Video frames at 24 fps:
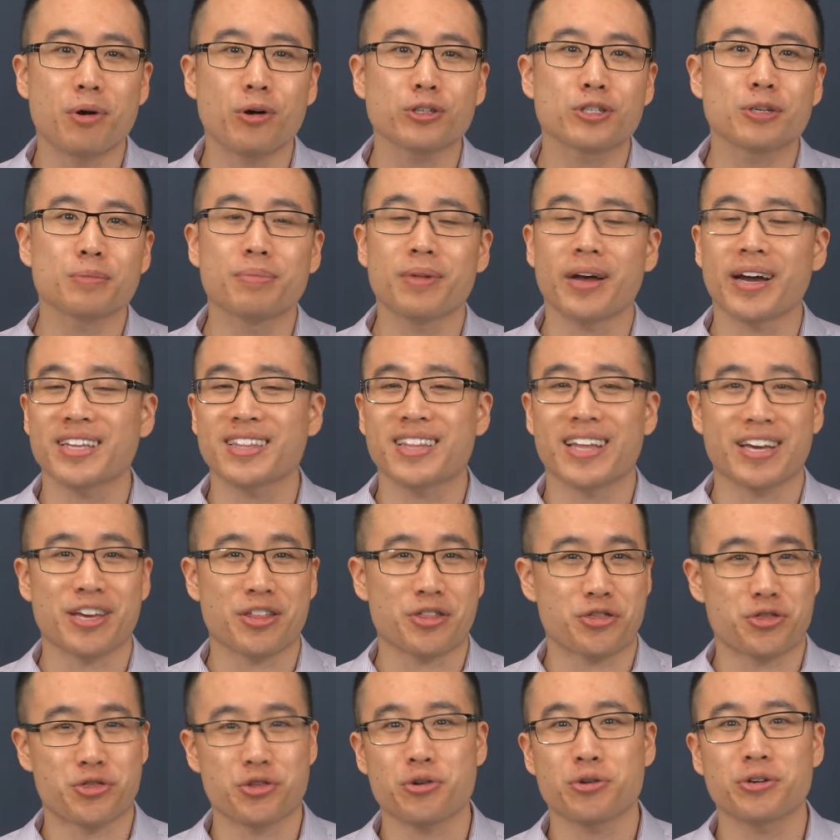multiplied like
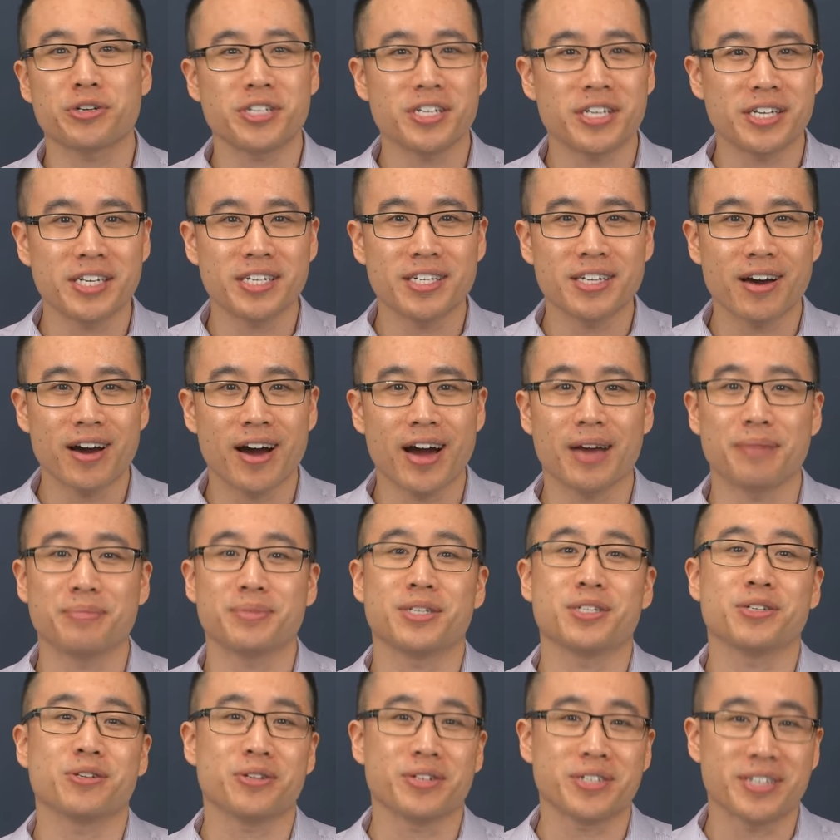13 times
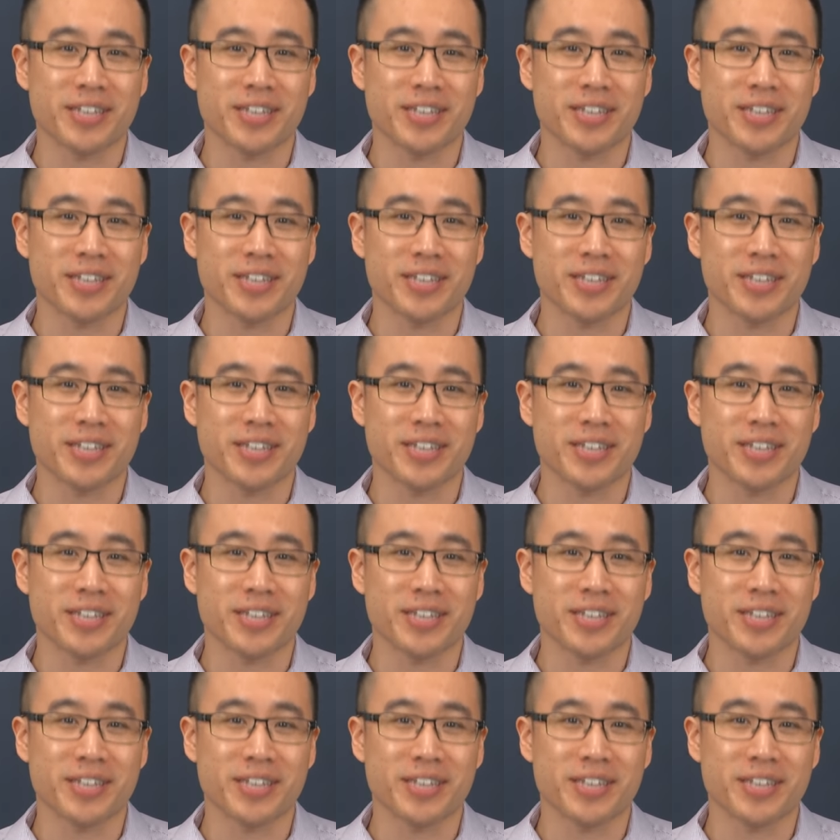in your